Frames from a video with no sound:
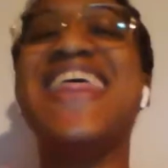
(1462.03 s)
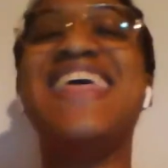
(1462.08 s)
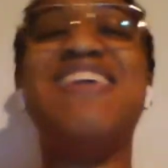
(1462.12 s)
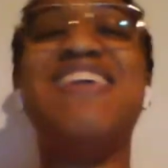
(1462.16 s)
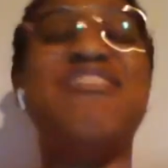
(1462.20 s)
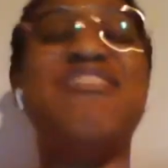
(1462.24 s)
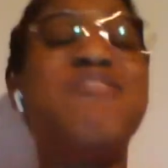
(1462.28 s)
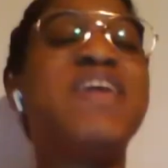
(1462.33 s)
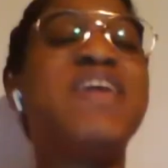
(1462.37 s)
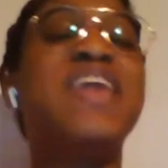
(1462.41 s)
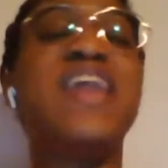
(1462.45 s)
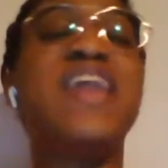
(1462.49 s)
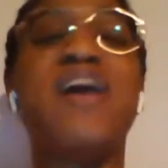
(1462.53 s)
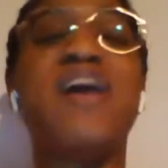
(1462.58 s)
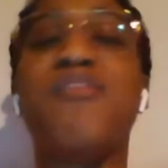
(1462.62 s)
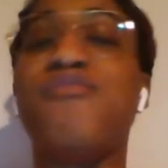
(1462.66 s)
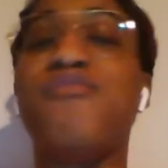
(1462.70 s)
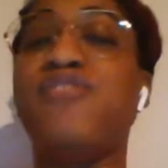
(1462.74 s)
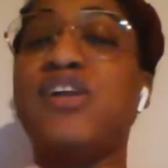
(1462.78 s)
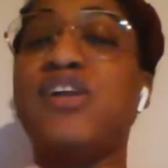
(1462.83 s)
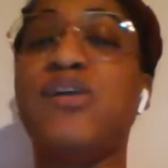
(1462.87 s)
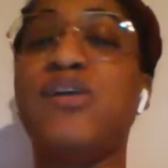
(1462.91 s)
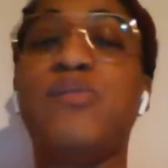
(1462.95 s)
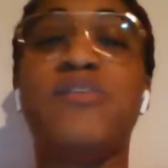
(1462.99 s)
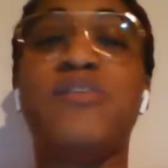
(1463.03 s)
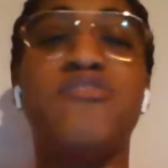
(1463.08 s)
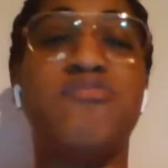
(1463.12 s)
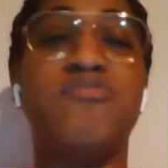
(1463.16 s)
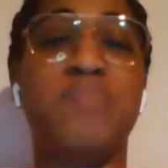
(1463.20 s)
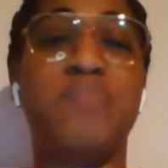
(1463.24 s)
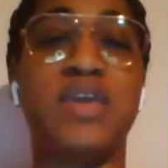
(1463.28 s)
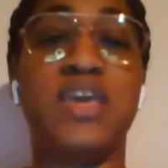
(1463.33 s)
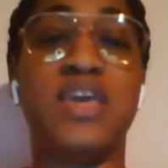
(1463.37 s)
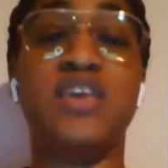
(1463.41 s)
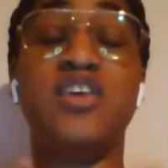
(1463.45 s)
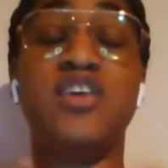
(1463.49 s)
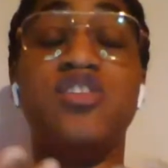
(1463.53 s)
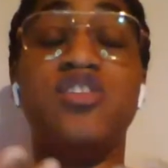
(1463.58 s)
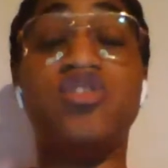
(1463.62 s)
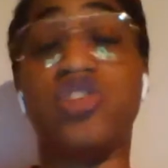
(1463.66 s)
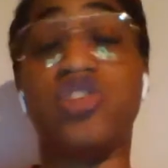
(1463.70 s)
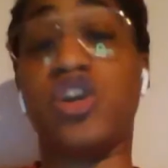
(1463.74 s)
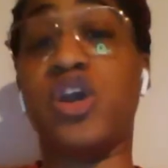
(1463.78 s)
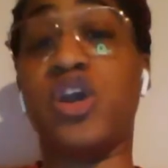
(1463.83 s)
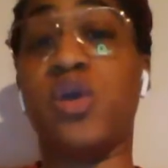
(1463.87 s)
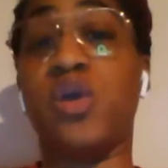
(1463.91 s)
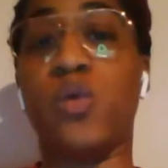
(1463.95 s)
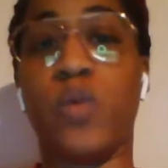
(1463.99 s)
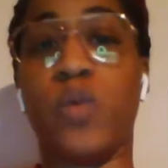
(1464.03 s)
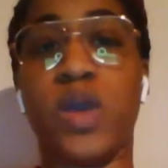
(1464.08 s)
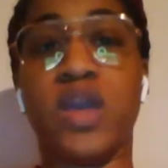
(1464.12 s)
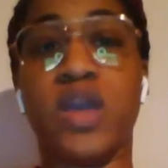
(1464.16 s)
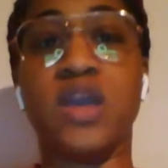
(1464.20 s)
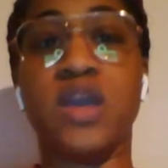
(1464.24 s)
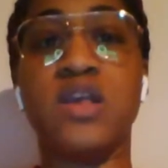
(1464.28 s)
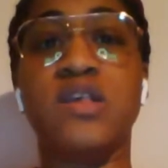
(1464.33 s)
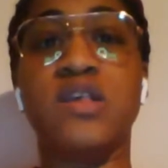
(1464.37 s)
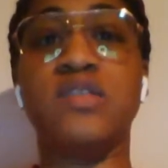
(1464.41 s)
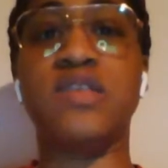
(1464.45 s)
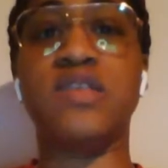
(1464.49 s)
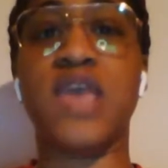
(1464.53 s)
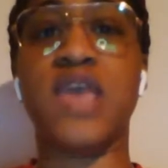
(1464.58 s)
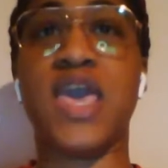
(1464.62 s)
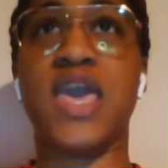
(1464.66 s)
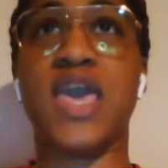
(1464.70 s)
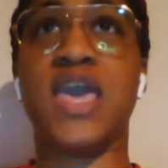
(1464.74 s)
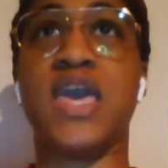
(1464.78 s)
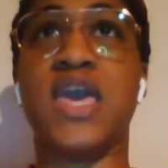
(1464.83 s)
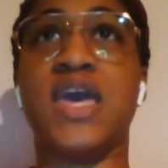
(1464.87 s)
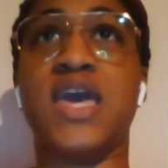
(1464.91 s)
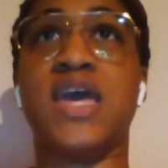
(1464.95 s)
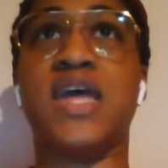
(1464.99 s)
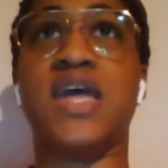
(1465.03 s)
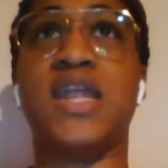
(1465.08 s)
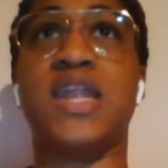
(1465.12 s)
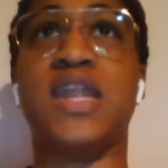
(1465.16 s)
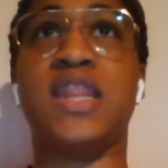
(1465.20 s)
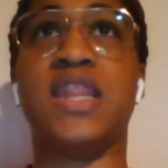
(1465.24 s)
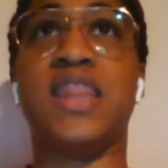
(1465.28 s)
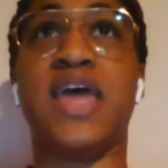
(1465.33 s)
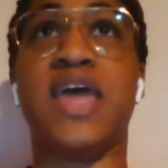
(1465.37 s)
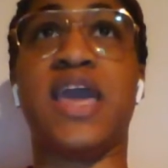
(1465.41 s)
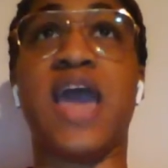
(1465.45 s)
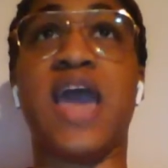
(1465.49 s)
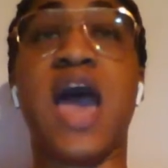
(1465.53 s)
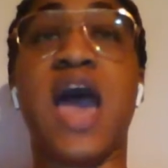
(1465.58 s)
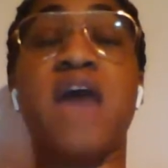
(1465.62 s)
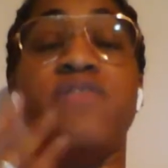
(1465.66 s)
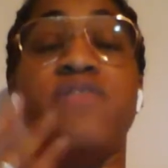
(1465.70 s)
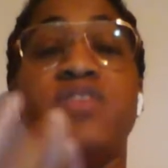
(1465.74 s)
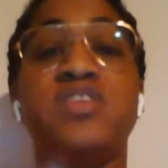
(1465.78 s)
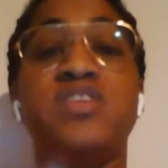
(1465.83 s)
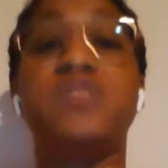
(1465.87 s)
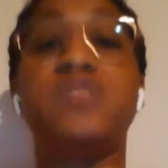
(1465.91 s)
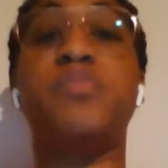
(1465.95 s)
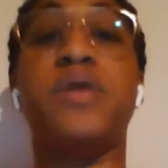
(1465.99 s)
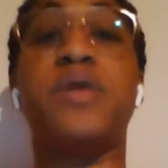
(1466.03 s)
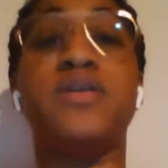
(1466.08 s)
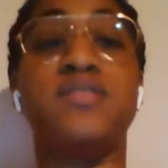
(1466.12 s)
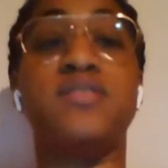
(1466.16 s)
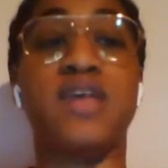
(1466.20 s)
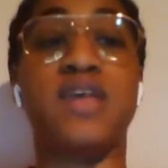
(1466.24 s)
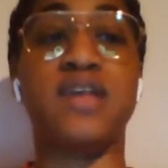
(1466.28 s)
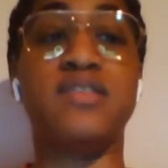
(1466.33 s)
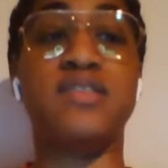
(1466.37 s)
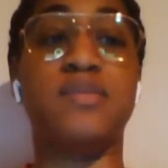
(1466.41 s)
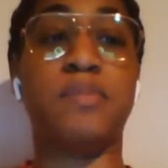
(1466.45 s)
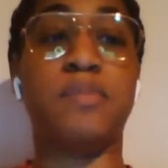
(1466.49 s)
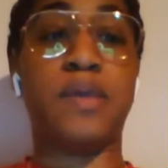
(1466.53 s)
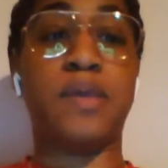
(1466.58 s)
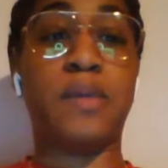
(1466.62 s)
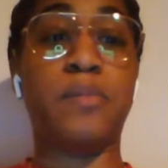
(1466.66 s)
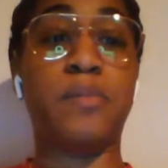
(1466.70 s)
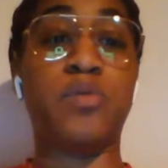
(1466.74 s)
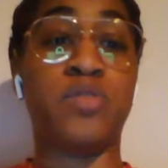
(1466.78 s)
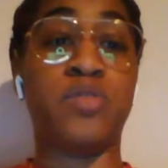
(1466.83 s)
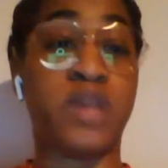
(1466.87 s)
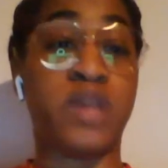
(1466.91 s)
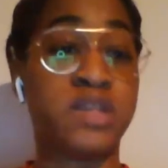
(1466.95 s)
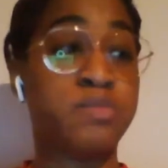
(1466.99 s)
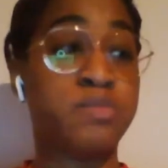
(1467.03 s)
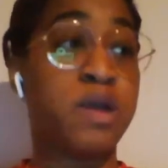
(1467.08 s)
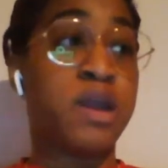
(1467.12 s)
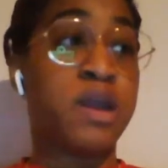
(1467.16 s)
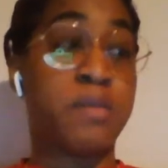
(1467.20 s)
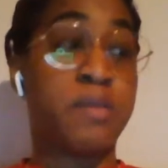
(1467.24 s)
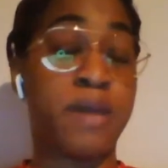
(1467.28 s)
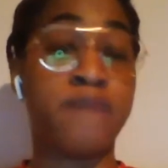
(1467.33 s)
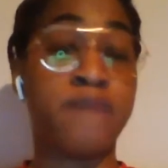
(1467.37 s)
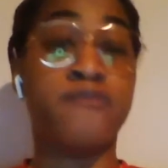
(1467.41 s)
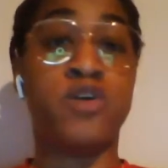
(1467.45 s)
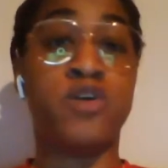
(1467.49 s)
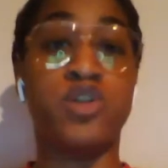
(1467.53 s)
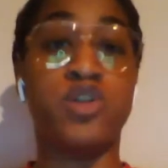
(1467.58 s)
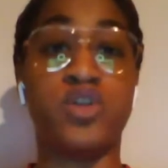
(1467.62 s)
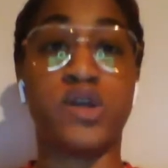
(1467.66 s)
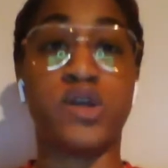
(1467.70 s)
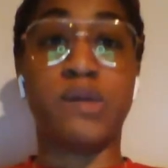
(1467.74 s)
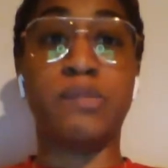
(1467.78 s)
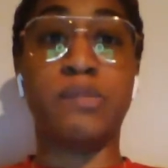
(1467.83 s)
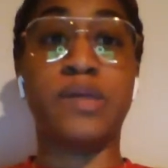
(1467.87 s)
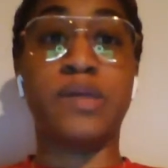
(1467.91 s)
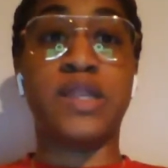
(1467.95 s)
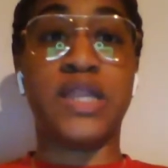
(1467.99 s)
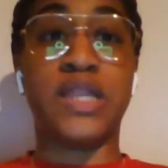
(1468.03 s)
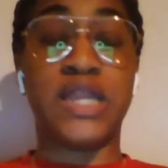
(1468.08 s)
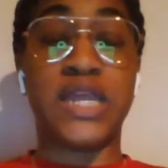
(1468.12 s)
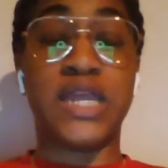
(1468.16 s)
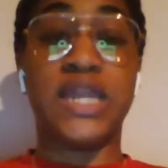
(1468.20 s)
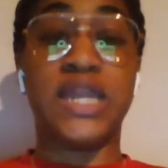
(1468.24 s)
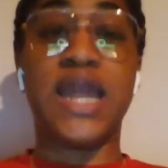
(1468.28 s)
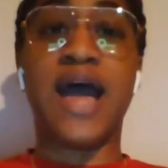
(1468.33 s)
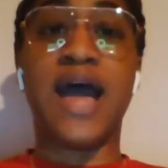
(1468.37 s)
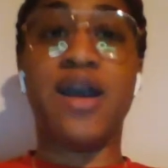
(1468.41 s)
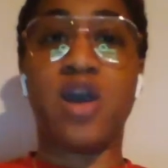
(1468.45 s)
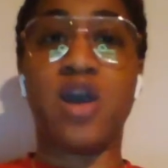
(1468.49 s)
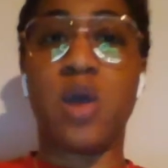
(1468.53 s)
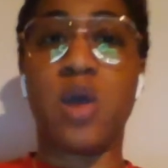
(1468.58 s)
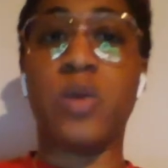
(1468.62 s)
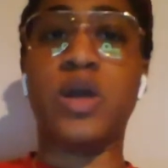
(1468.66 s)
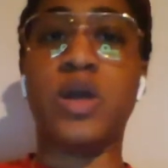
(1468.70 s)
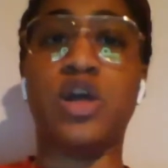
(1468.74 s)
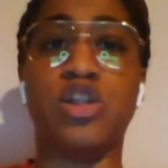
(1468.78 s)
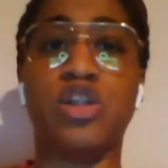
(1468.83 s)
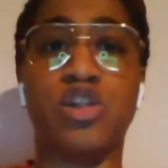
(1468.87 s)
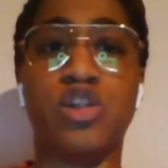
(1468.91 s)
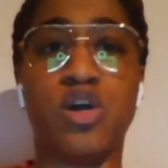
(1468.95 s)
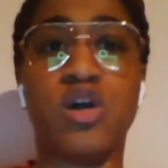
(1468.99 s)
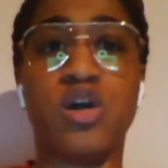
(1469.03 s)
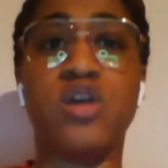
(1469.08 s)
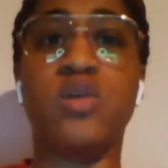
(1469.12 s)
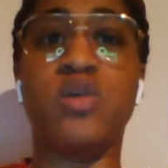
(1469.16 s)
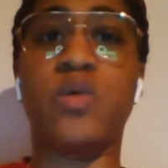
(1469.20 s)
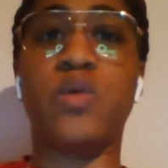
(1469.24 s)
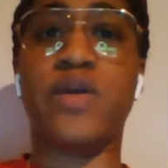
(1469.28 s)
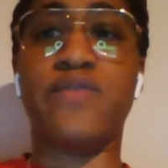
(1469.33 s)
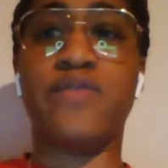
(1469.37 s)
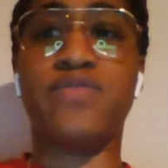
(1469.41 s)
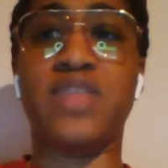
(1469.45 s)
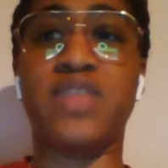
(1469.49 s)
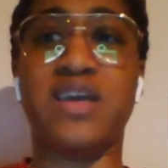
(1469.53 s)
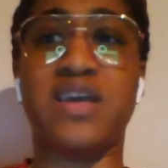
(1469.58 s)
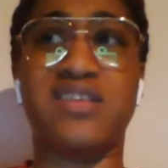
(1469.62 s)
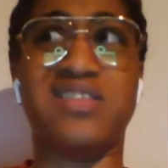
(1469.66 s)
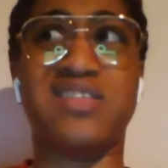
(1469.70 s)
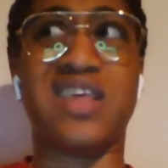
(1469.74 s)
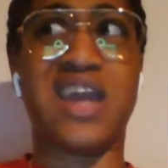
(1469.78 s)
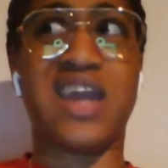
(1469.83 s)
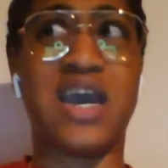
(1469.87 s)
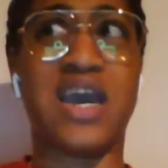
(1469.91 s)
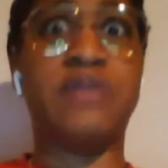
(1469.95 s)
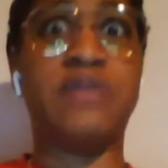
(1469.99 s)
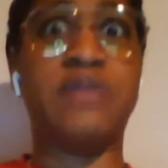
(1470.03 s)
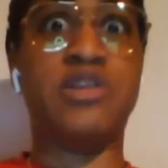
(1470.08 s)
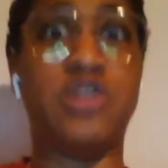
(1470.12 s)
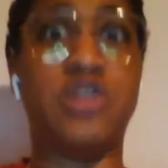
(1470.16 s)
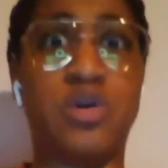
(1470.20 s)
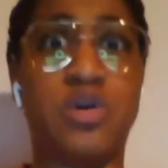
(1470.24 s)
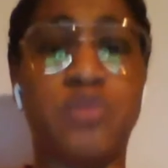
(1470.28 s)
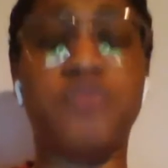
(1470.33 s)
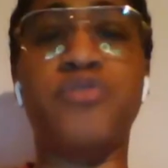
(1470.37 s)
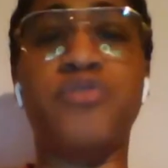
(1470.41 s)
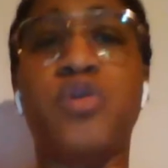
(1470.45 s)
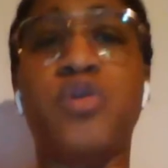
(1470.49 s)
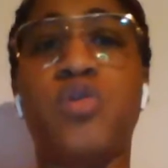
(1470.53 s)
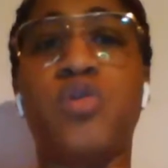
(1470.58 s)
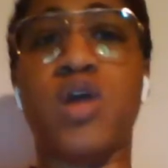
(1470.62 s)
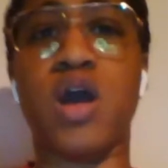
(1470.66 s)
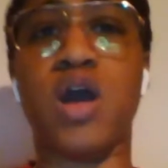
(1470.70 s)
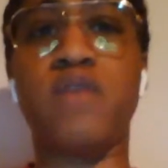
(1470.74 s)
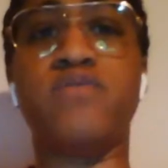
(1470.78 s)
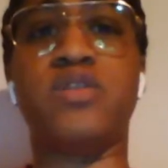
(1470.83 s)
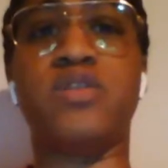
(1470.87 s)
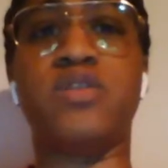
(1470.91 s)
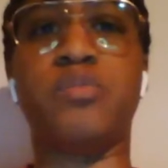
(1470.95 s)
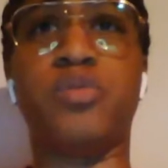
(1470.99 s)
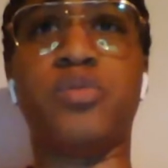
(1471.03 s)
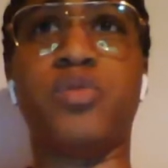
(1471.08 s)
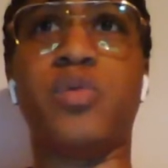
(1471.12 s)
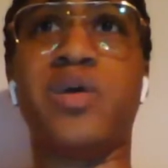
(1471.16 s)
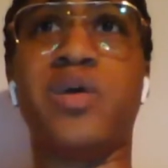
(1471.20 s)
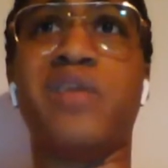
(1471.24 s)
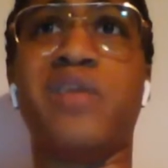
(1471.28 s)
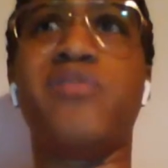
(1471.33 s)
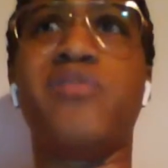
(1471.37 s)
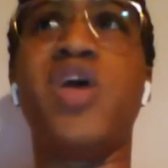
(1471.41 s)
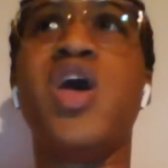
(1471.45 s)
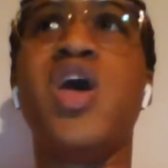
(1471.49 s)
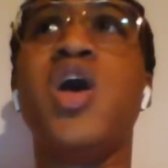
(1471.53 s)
You cannot flirt with me certain ways. And like, I've expressed that to people. That's part of my vulnerability, not going along with things that I don't feel comfortable with.